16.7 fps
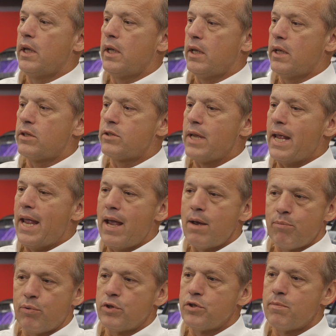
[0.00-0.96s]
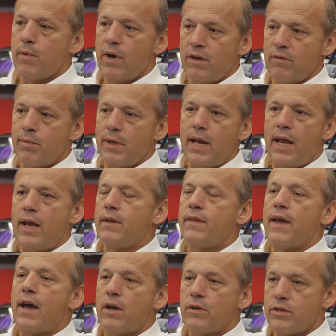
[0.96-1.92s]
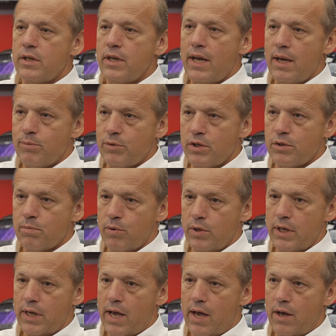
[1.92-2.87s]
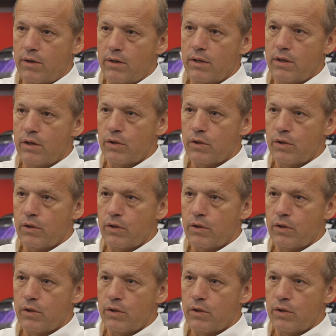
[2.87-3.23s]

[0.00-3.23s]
its amperage might have been 8,000 amps it's putting out.